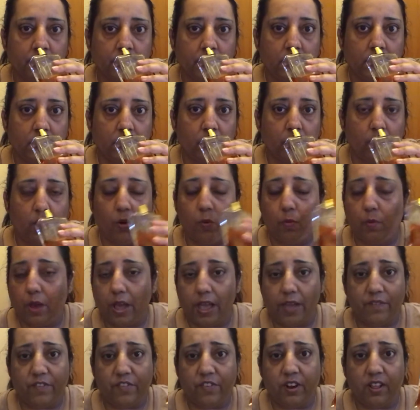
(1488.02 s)
You know, or
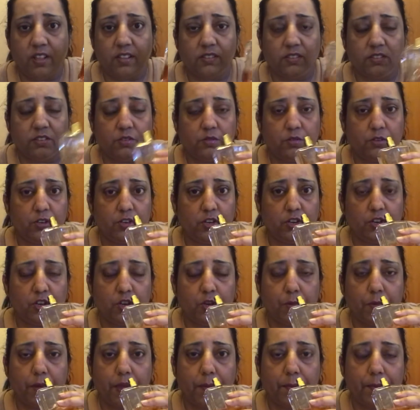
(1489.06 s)
whatever else, you know,
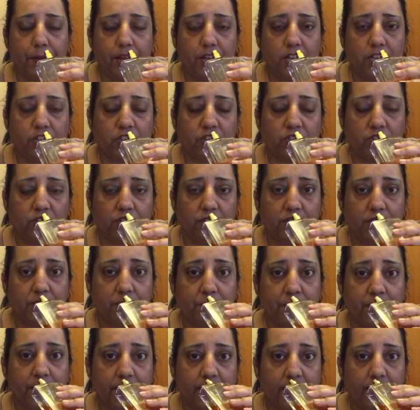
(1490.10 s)
you may purchase on
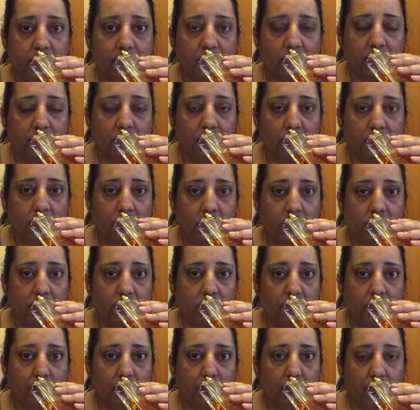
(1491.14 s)
eBay.
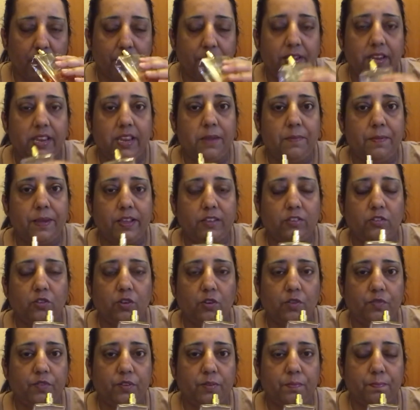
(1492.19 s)
So, I mean, eBay is
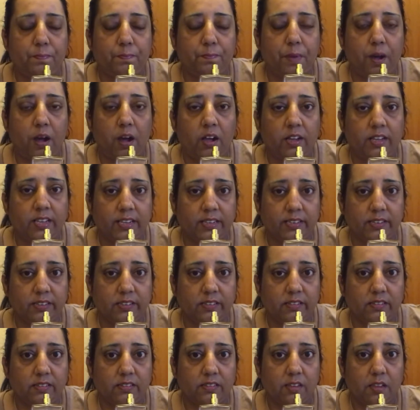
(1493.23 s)
good for
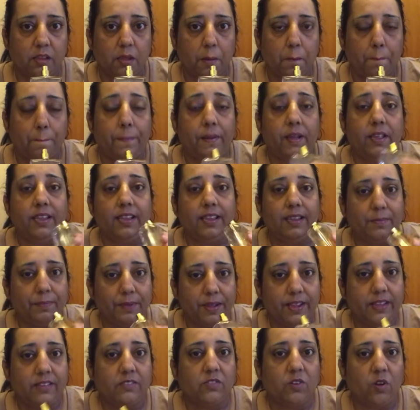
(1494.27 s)
bargains, but
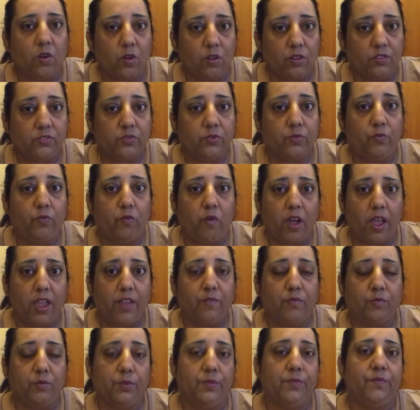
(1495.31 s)
eBay is also
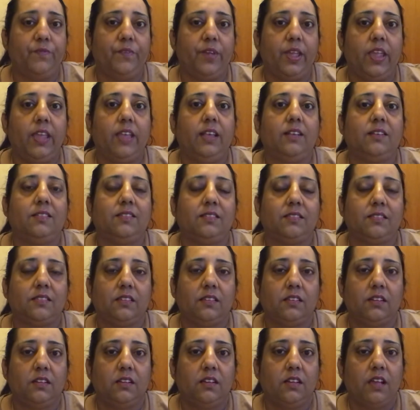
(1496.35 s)
rife with fakes.
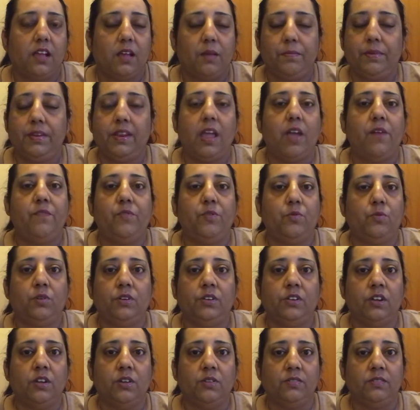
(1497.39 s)
I mean,
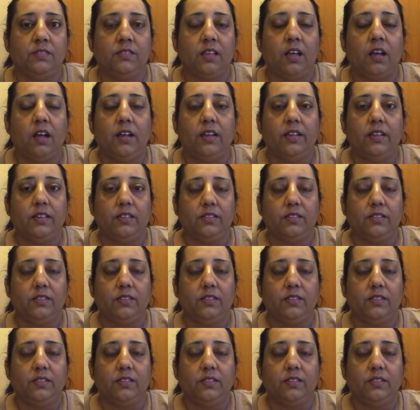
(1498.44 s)
everyone knows that.